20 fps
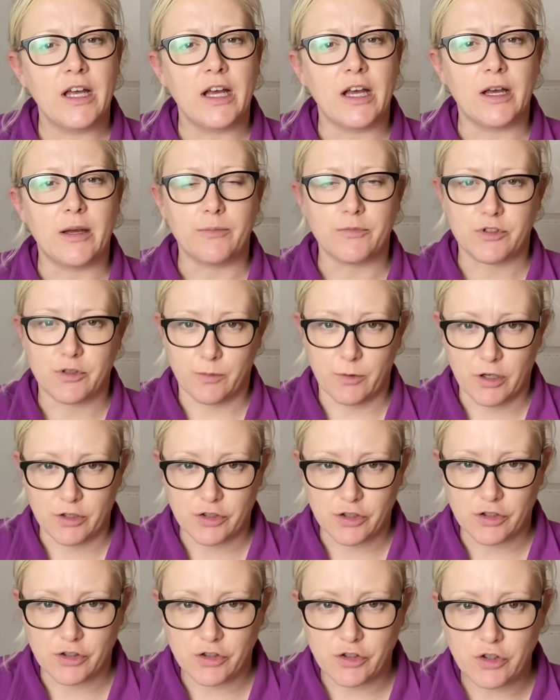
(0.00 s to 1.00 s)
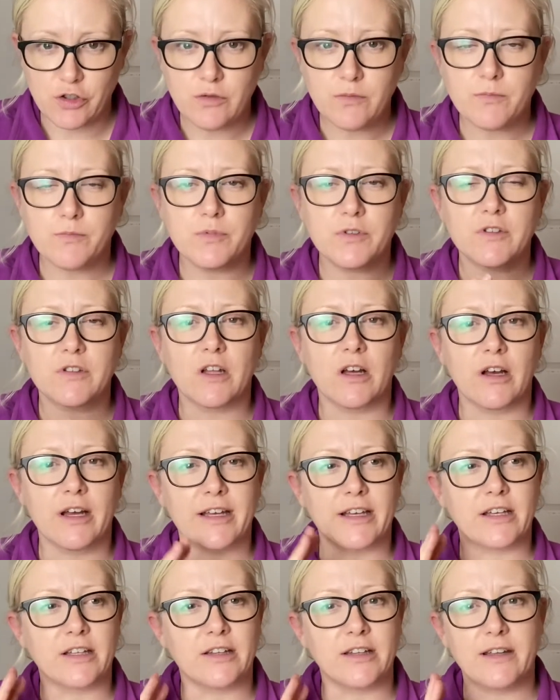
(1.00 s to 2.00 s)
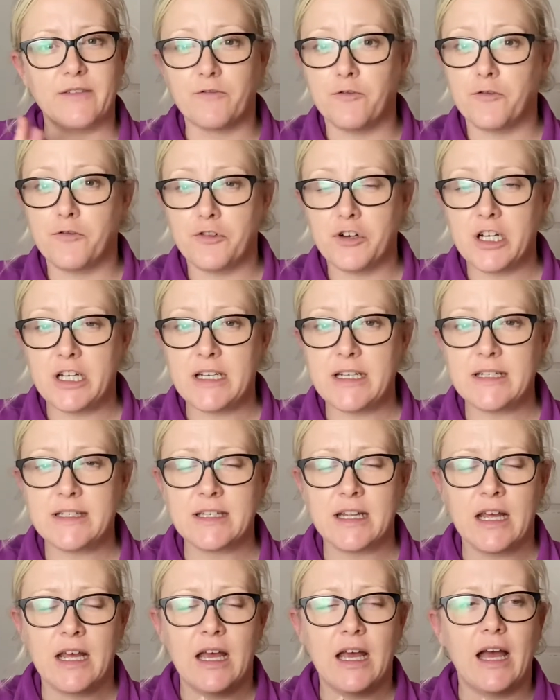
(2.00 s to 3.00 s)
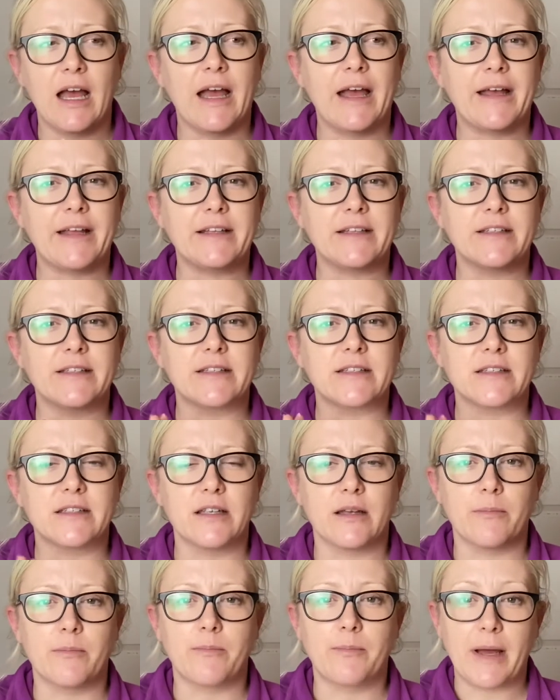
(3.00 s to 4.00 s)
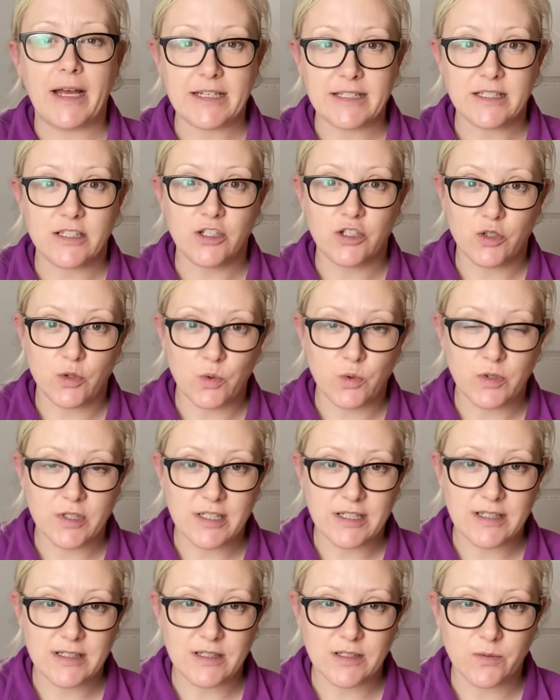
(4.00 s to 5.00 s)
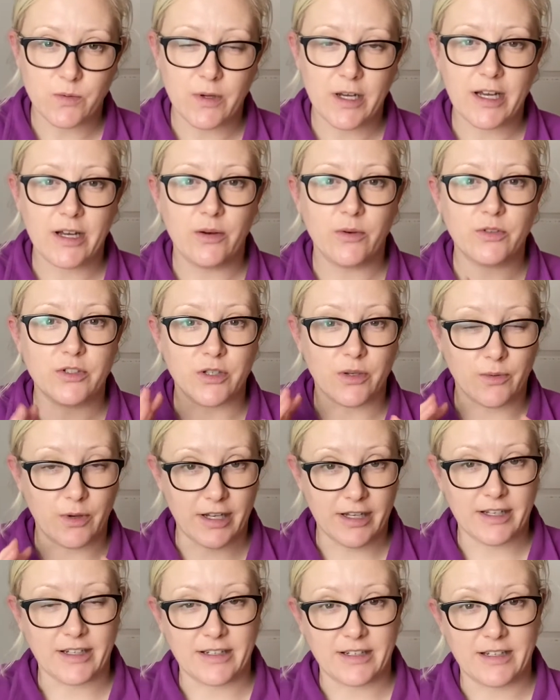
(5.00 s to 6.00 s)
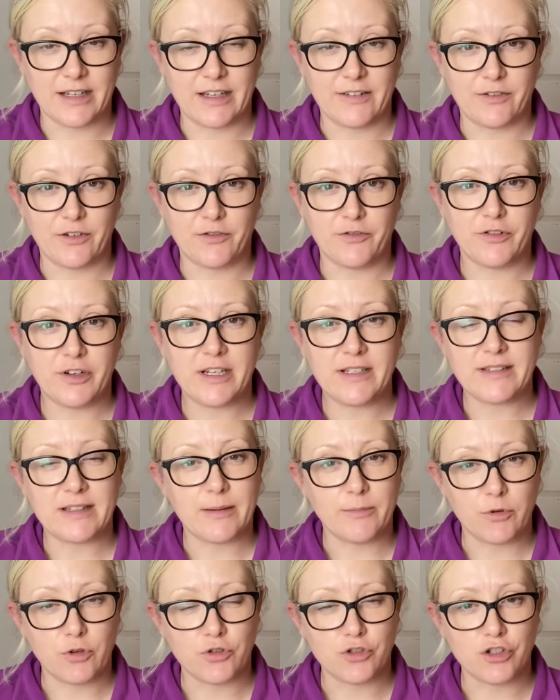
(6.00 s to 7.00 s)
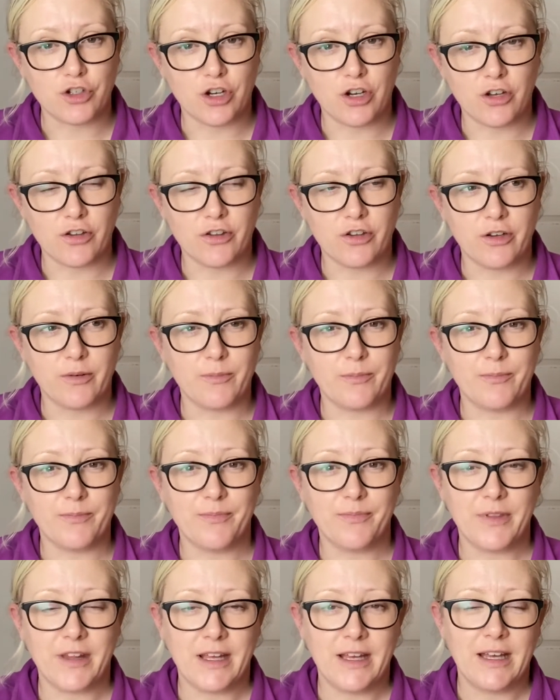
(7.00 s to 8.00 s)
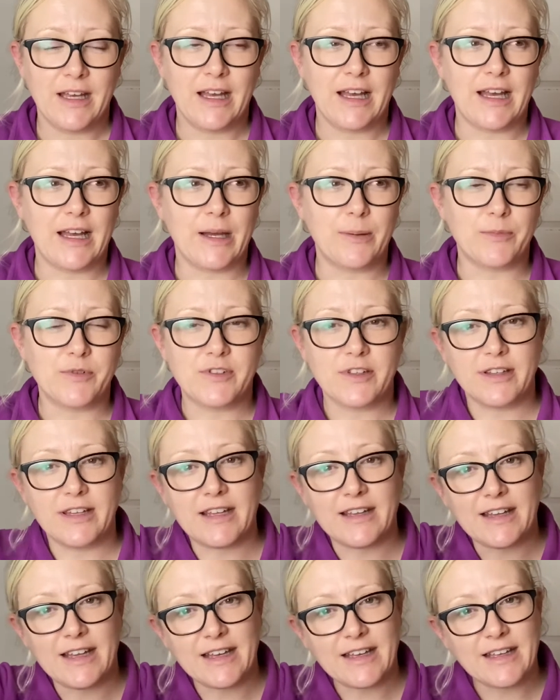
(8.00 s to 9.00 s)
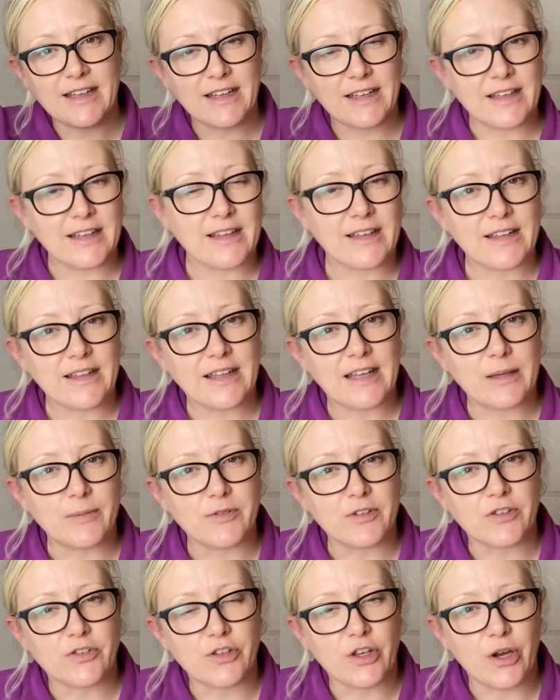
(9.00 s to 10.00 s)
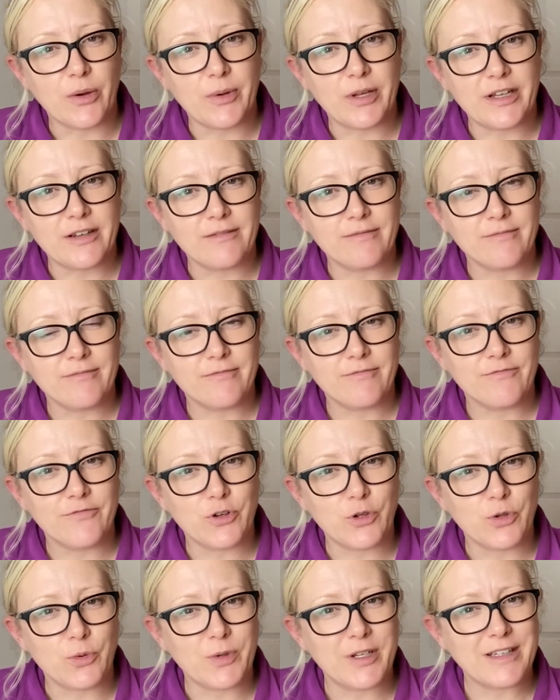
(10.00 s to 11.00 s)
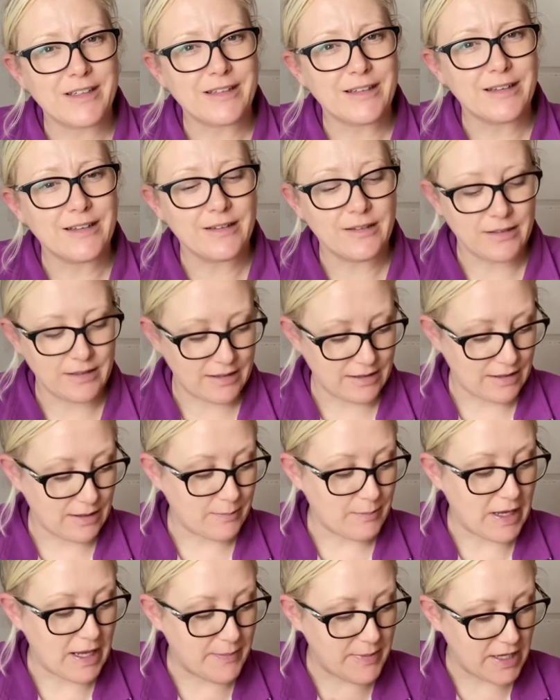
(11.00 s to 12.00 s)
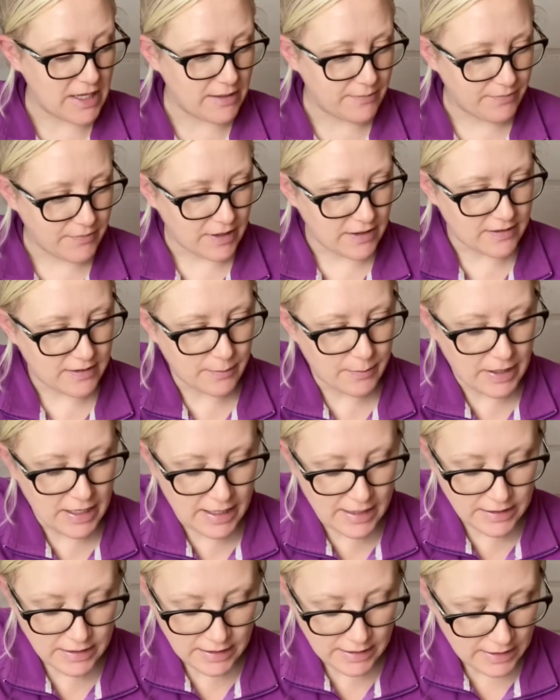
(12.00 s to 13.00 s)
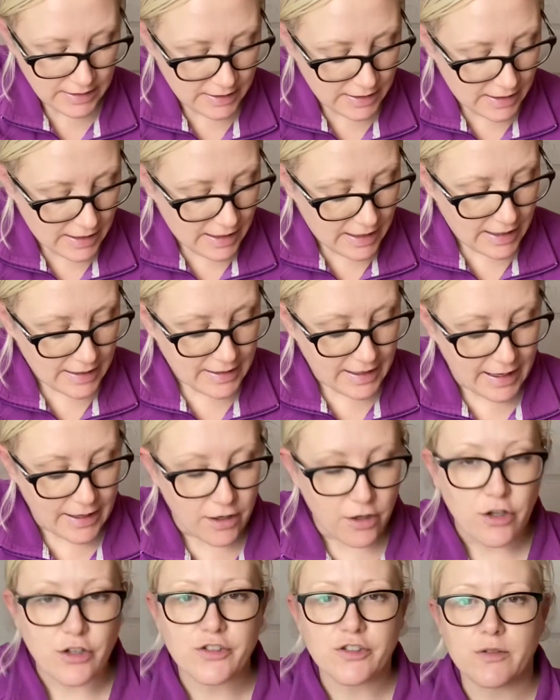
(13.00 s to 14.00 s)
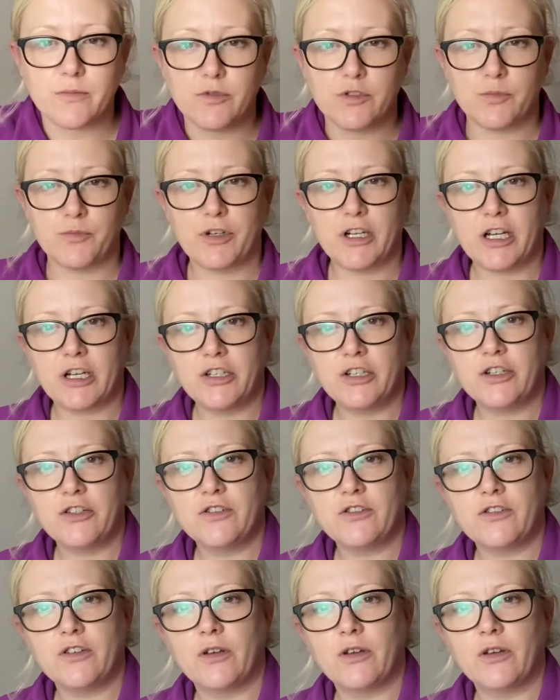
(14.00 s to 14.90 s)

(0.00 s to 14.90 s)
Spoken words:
tomato soups that I can then freeze, and some pasta sauces as well, so I can either freeze them or jar them. So then that keeps us going through the winter, maybe, that's the plan. Okay, I've got some spring onions,